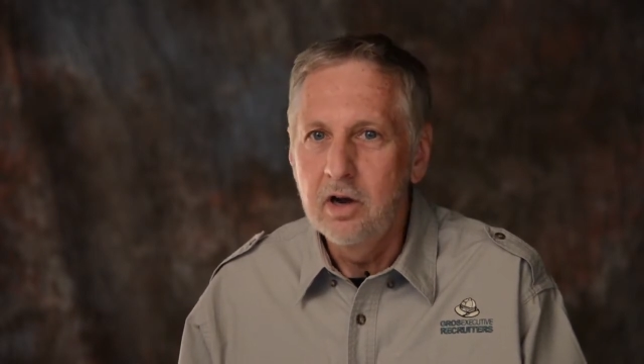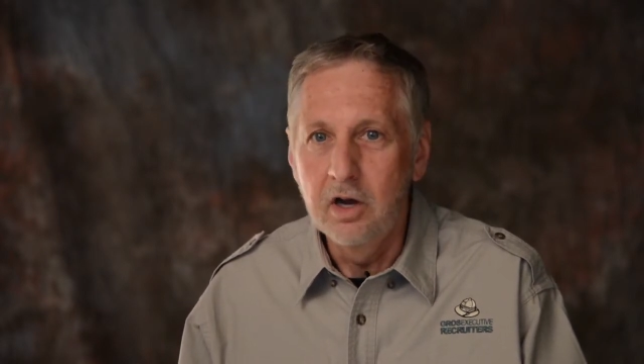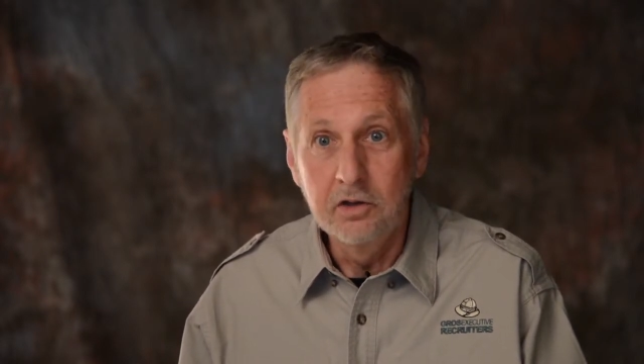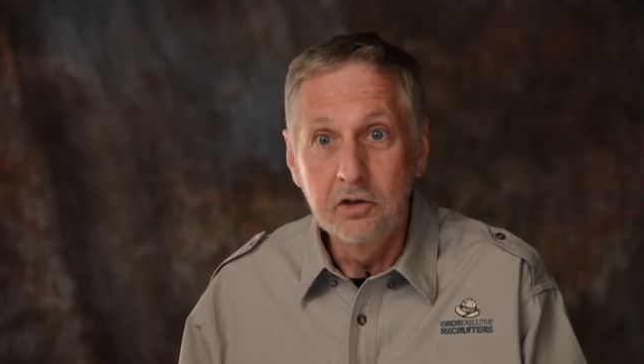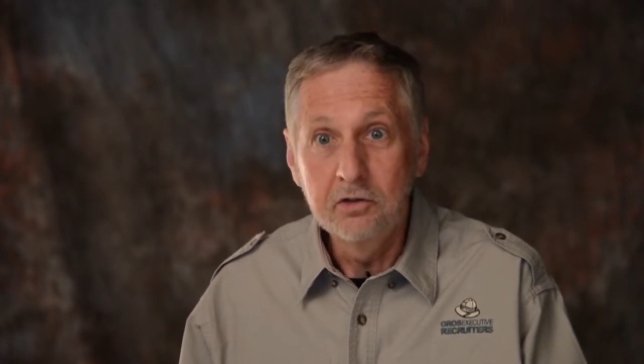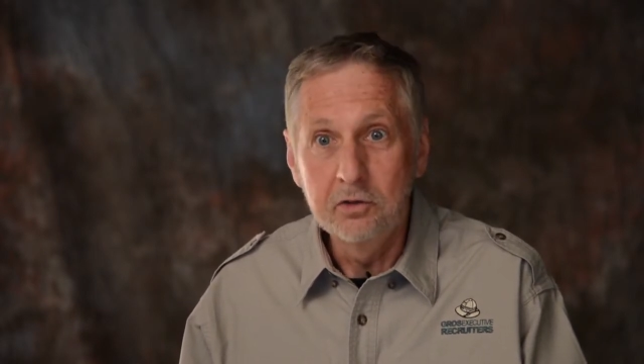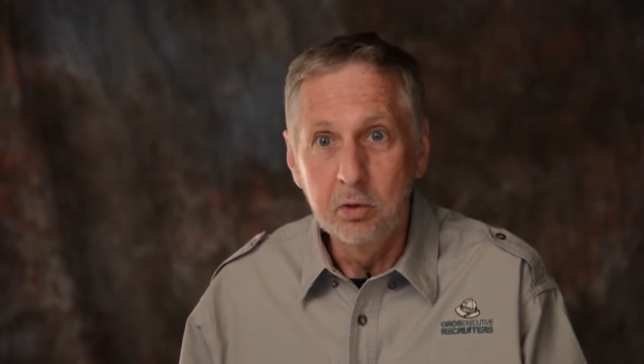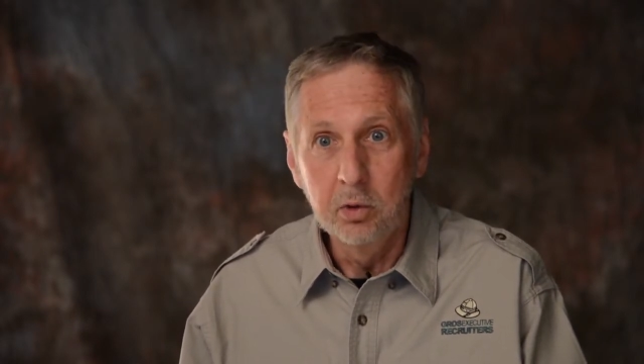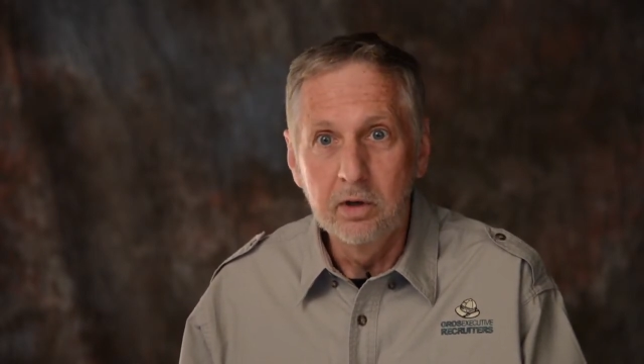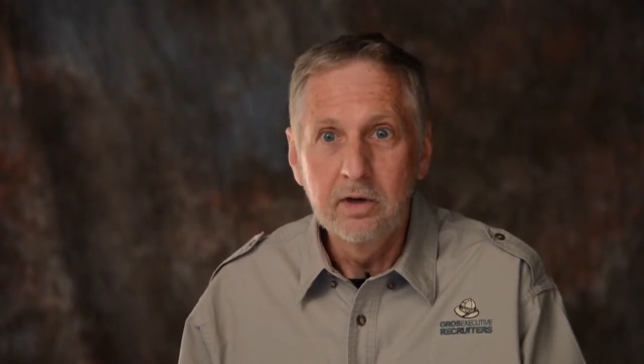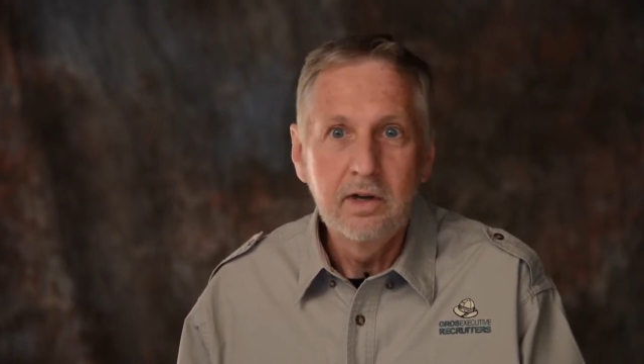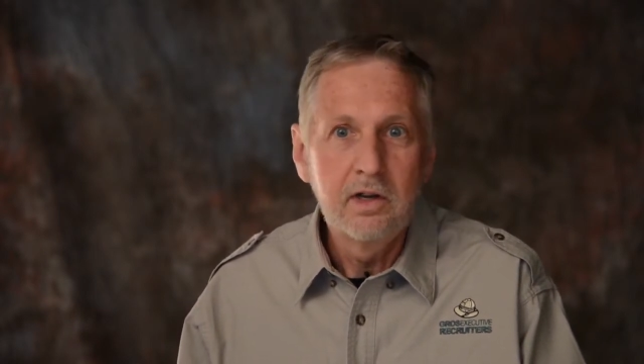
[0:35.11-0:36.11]
on this
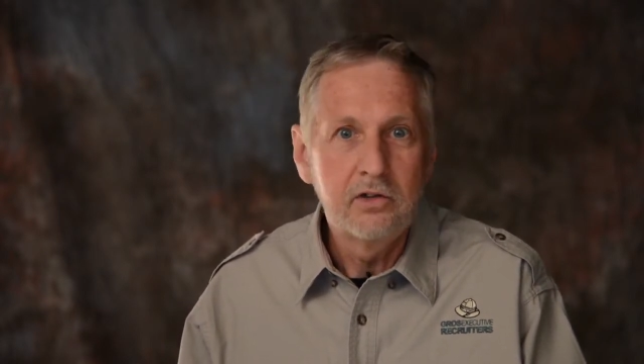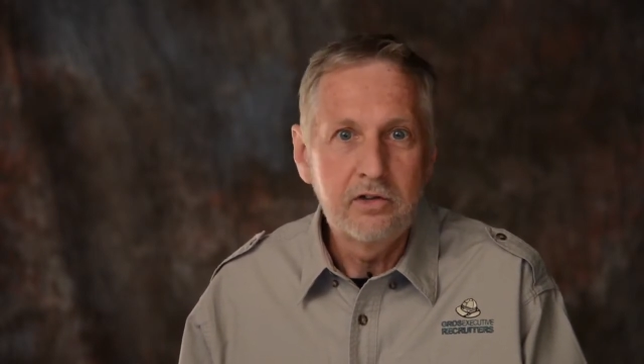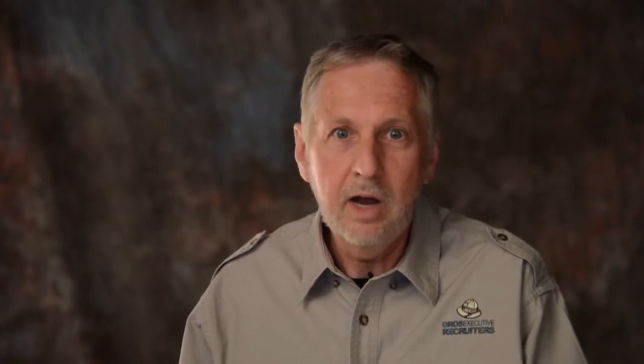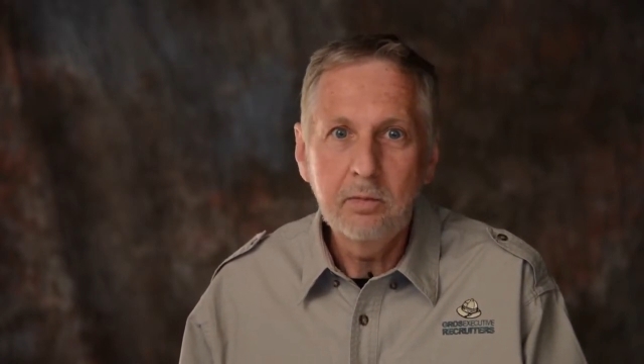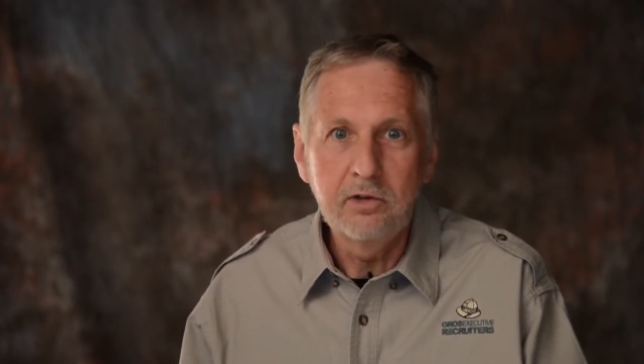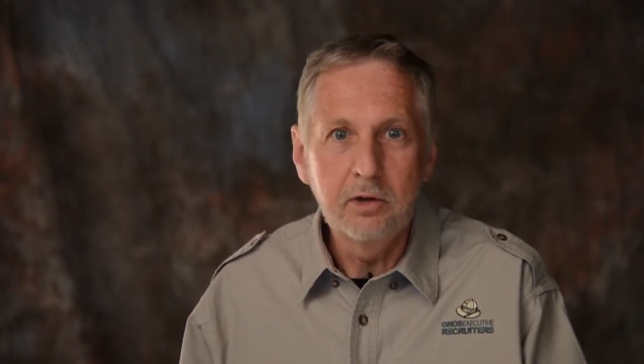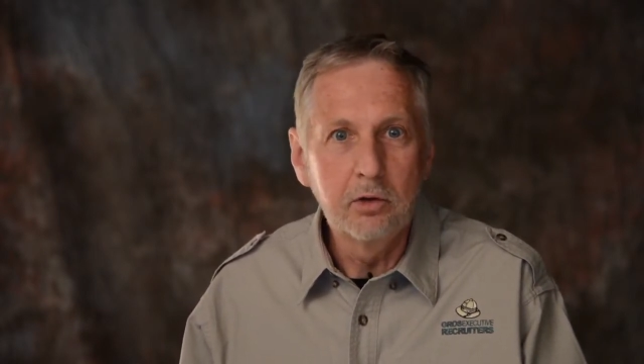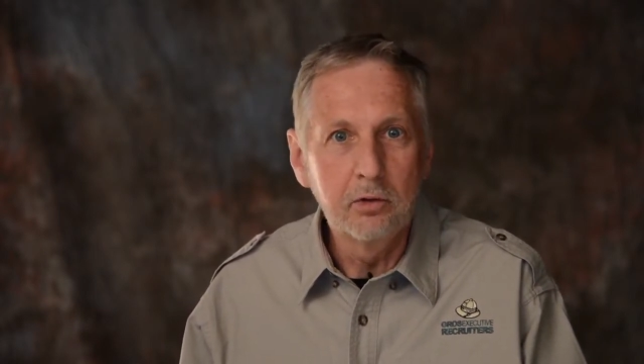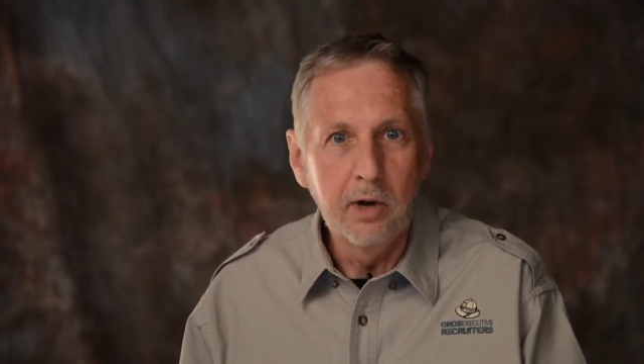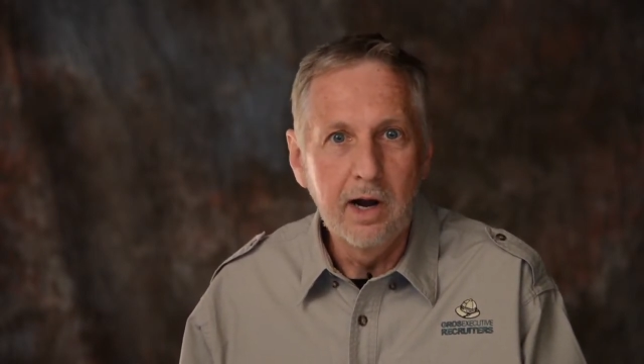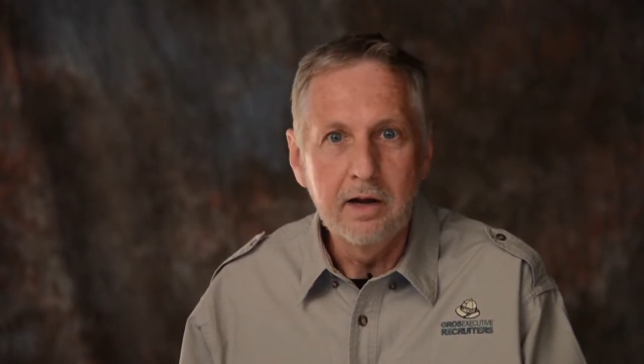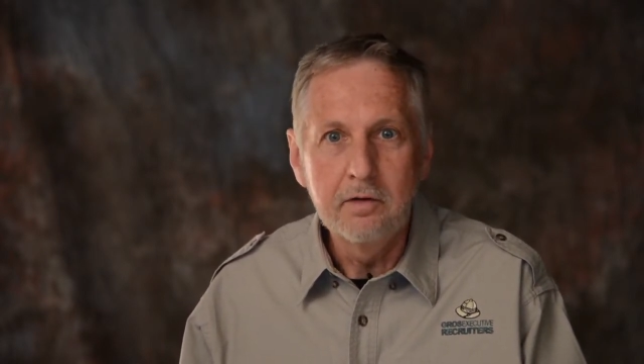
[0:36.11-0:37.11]
tour, Job Seekers
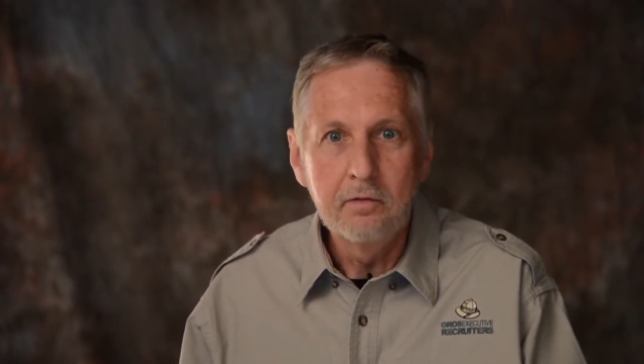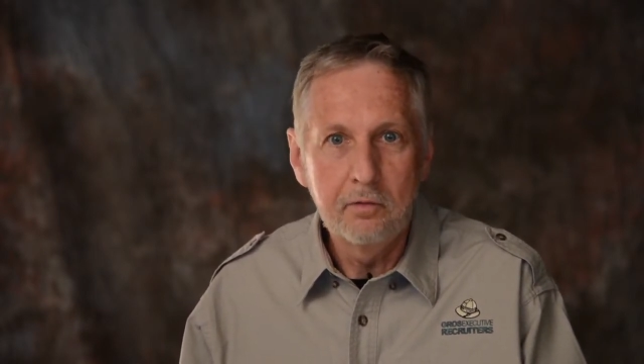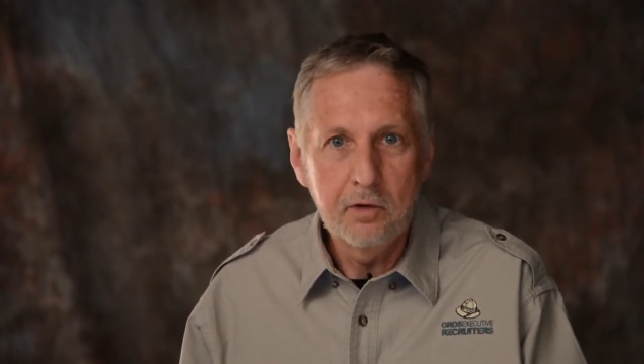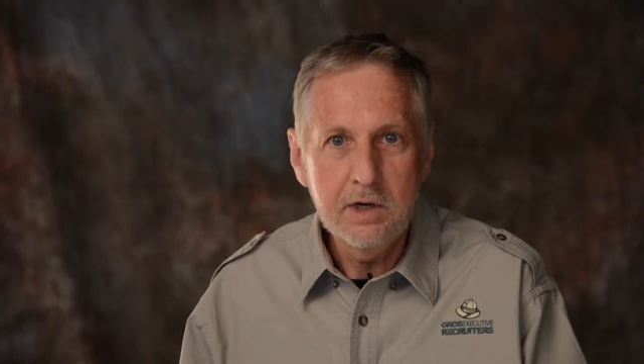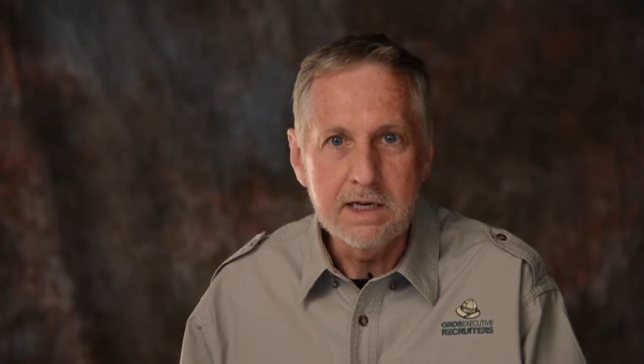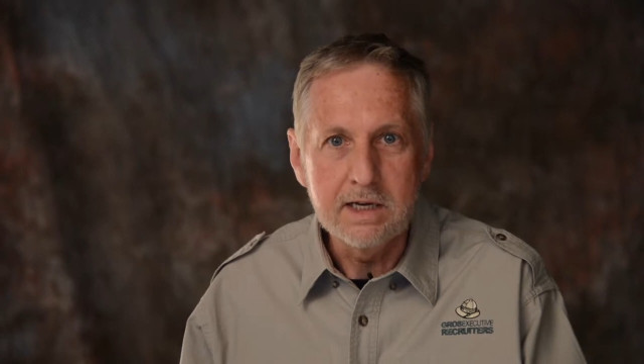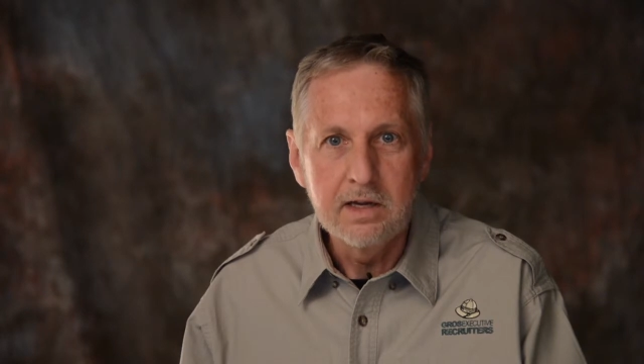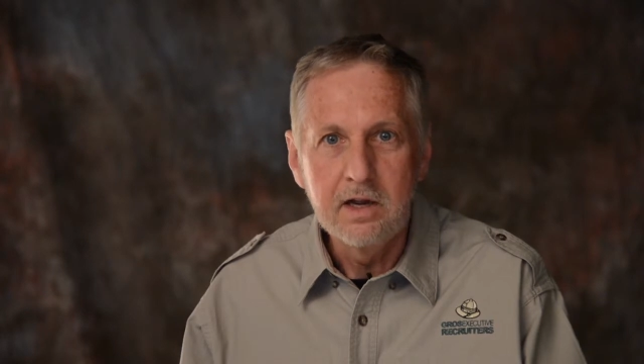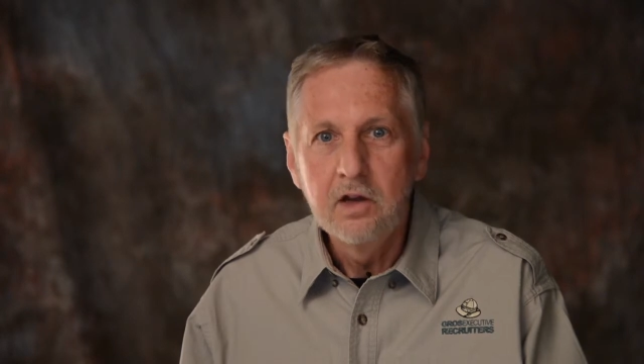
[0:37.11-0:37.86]
Ride free.